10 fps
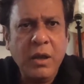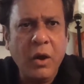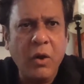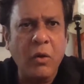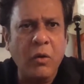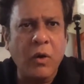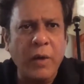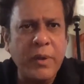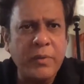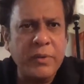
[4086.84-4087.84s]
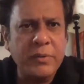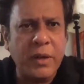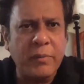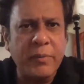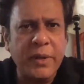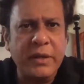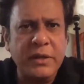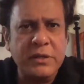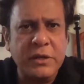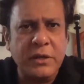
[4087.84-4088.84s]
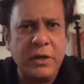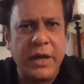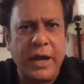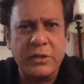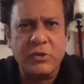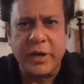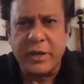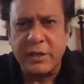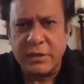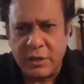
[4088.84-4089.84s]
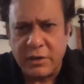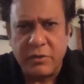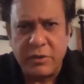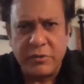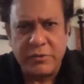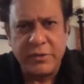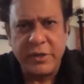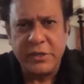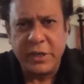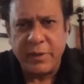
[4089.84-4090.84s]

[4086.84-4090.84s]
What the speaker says: Oh, maybe I didn't turn. Oh, yeah, sorry, I didn't turn on the screen share.